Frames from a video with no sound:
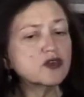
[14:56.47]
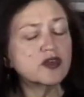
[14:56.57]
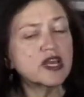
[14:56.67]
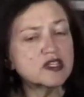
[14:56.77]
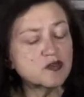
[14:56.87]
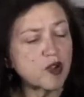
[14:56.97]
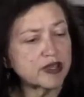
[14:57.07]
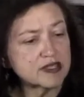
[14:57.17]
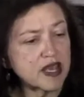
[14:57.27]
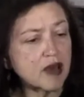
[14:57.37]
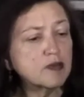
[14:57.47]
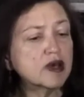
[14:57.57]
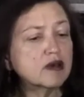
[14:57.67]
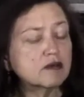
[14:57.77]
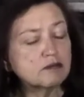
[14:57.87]
So yes, Frank
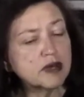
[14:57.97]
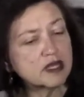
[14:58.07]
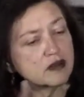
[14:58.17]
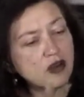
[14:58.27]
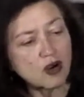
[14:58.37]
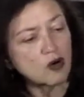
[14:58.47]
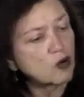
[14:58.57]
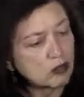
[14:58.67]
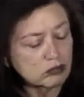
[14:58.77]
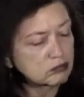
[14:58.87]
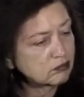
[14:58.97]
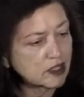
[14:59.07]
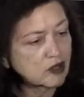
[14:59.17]
Zappa, but no, right.